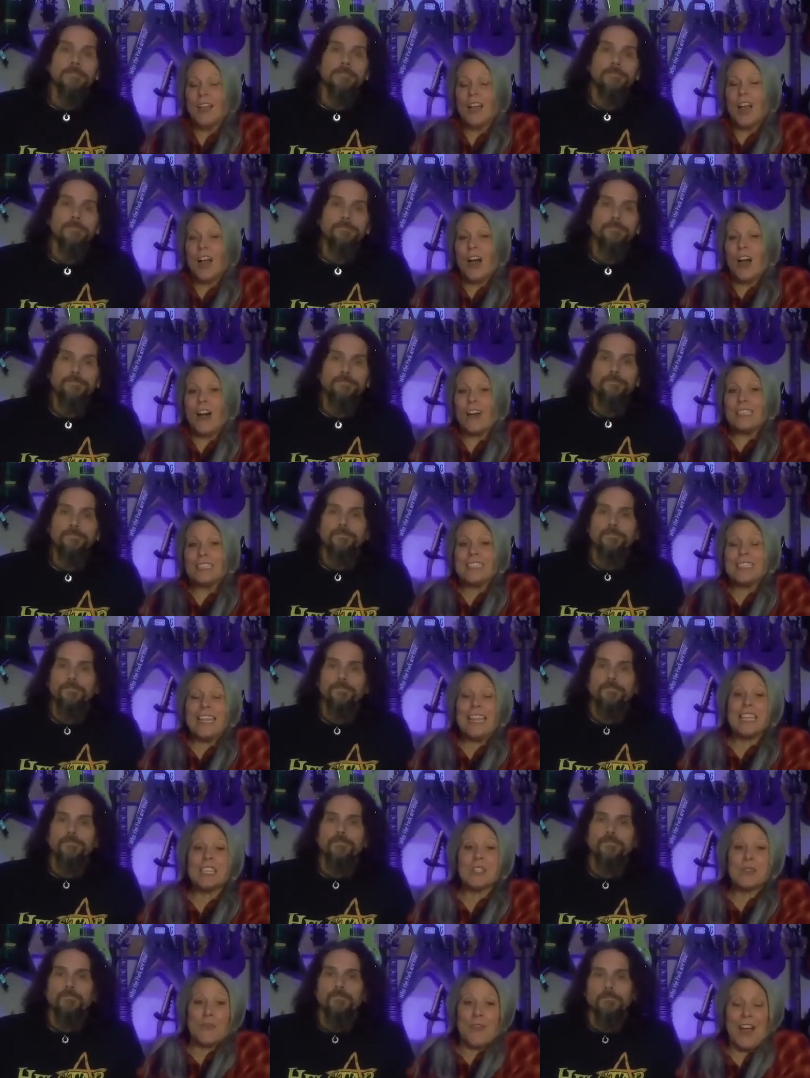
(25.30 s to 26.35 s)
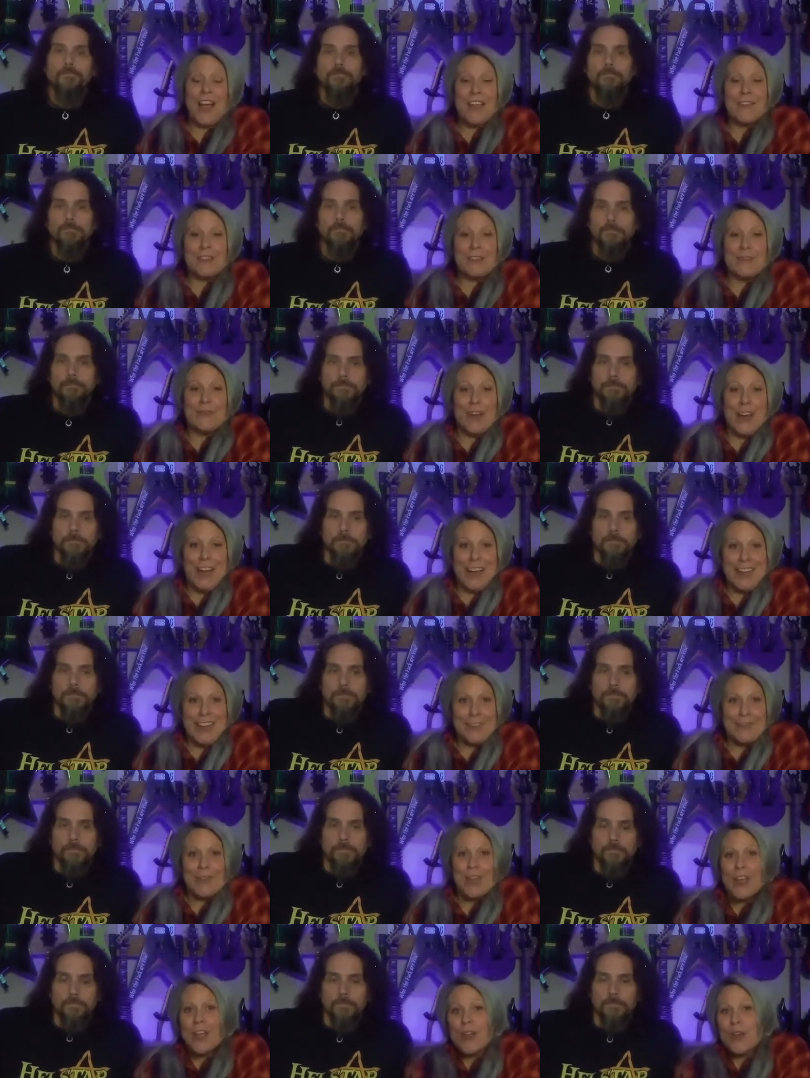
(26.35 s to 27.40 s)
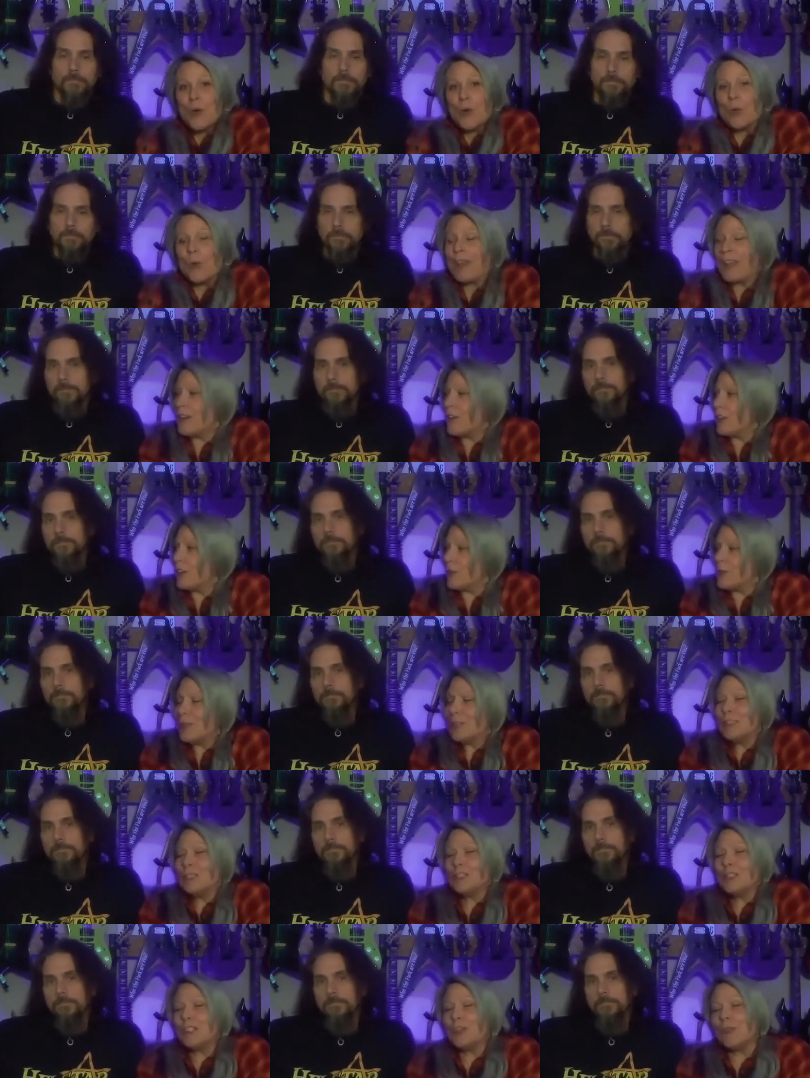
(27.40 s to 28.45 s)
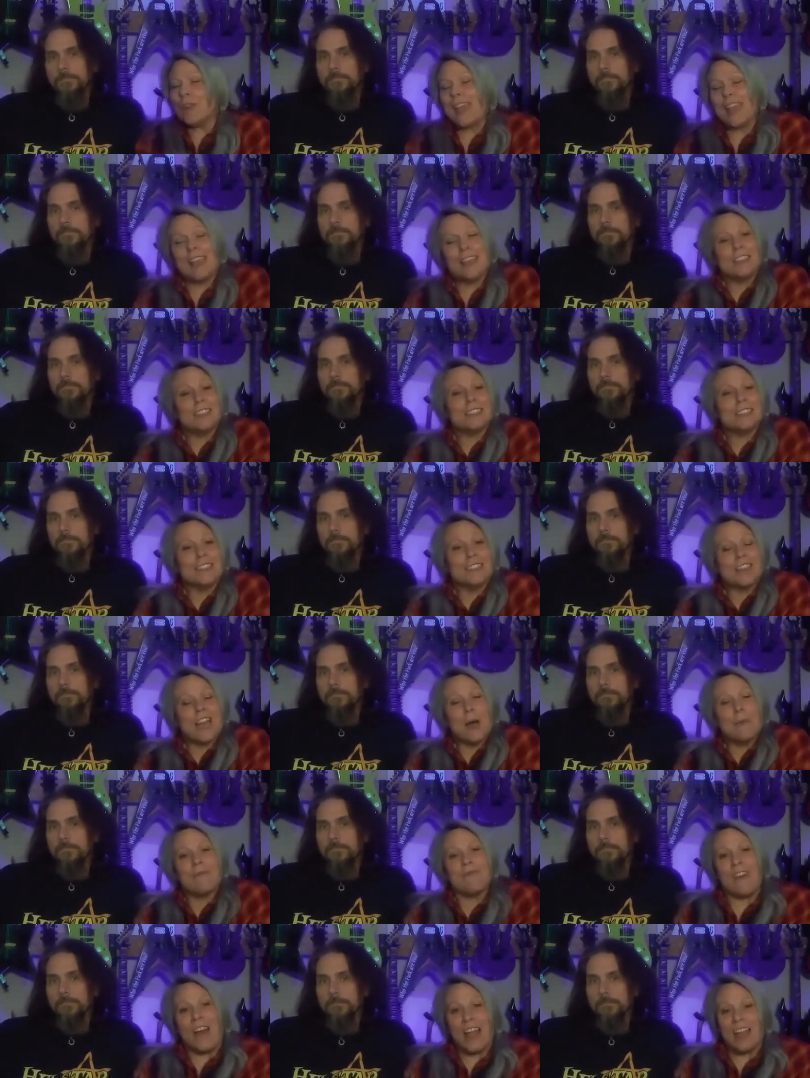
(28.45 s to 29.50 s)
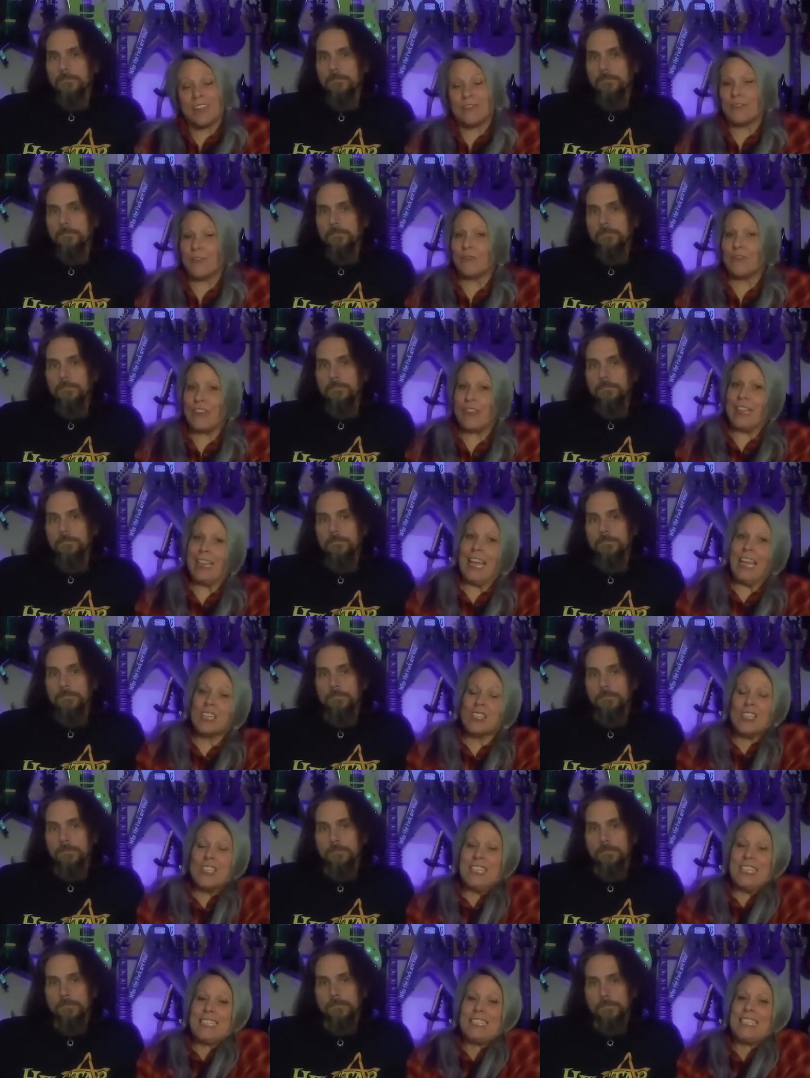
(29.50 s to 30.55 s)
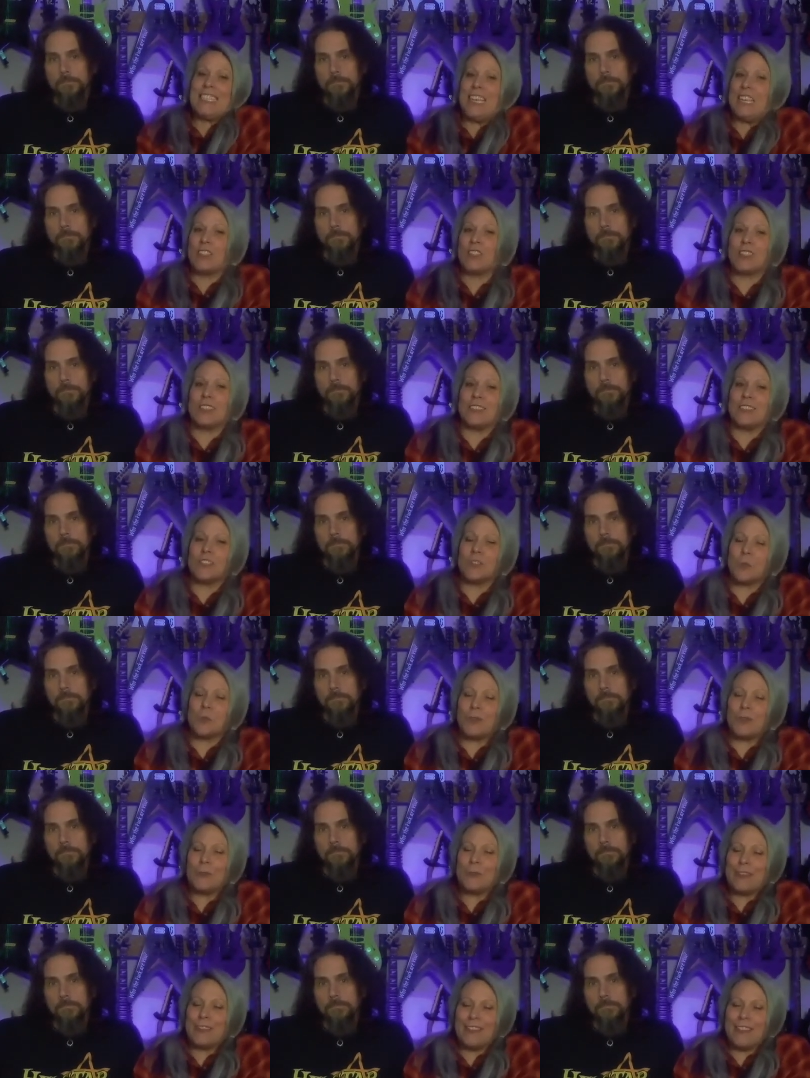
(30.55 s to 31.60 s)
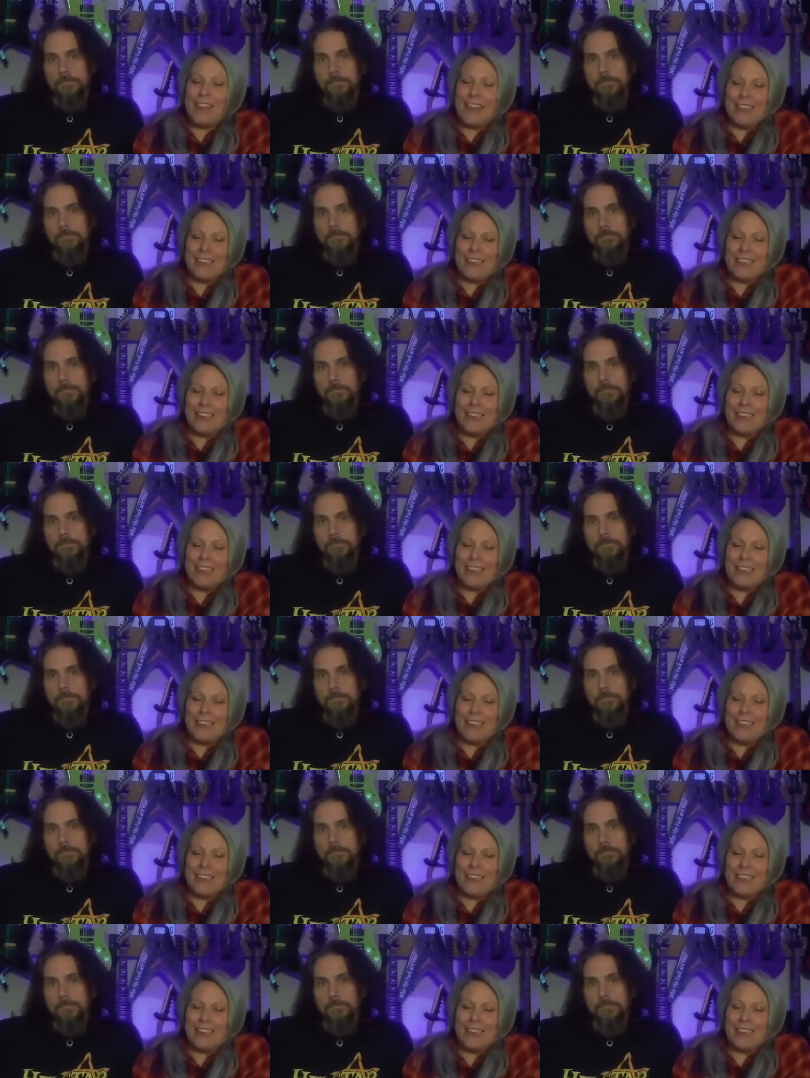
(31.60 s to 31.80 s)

Speaker 1: On today's 5 and 5, we are going to showcase the top five vacation destinations we would like